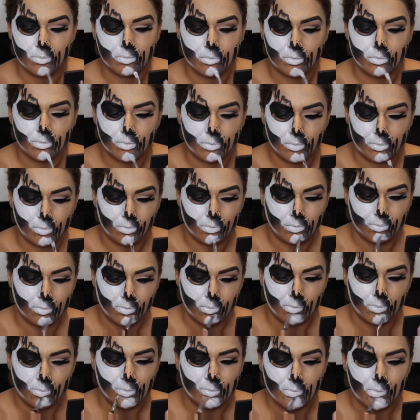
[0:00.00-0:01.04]
you not,
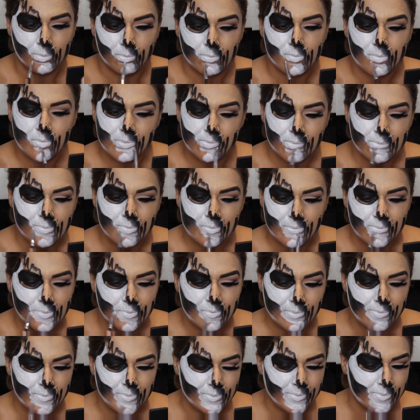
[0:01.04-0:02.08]
it
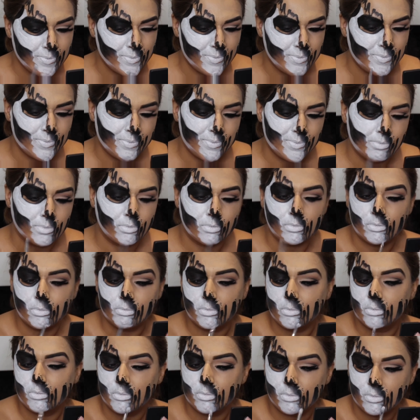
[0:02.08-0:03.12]
was really, really
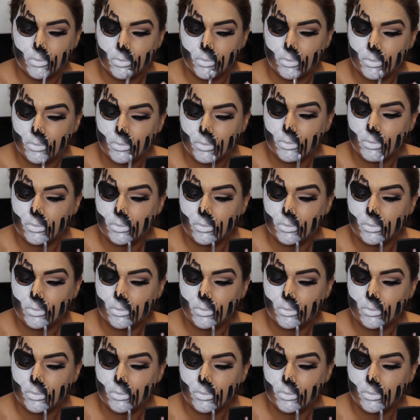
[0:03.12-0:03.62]
difficult to do the